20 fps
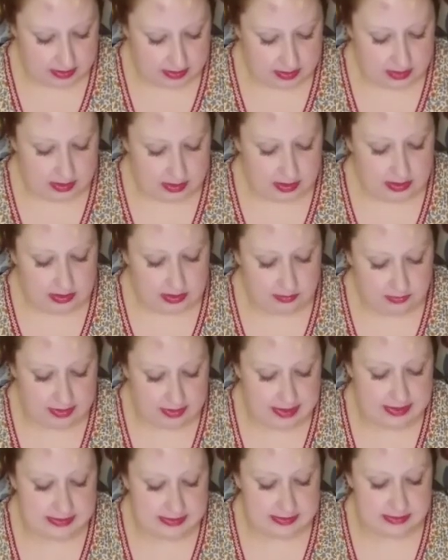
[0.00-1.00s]
He
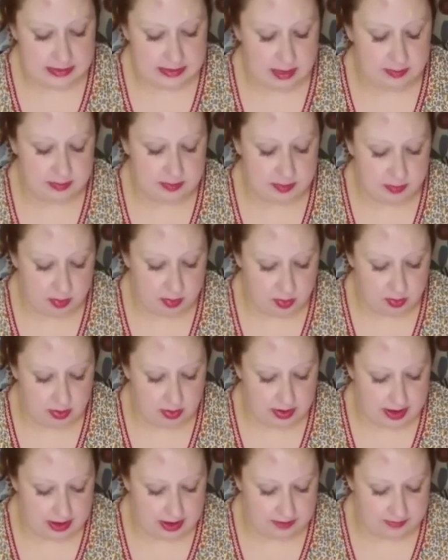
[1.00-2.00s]
raises up the poor out
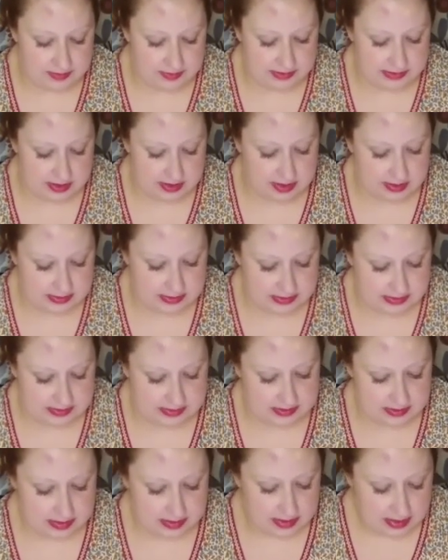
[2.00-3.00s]
of the dust,
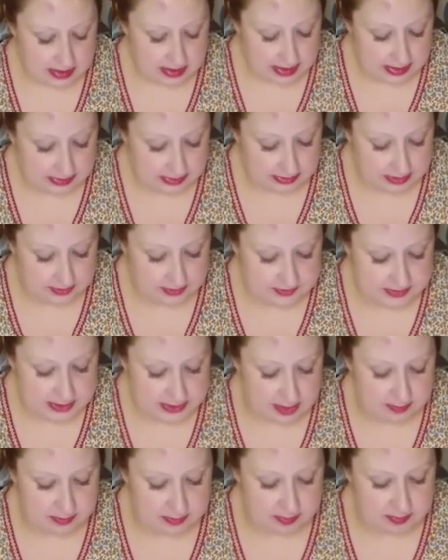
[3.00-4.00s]
and lifts up the
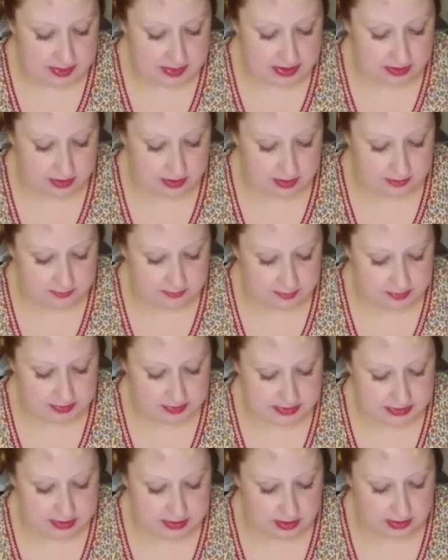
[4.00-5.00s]
beggar from the
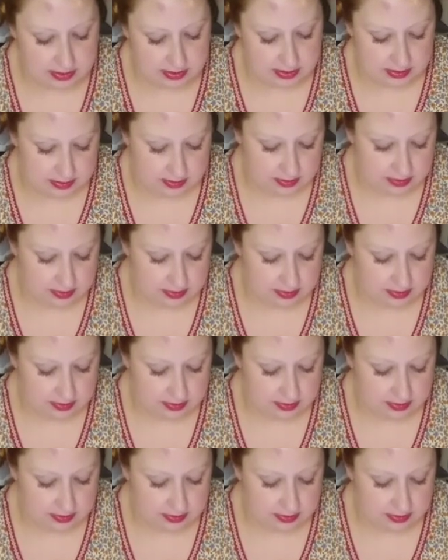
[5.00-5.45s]
dunghill,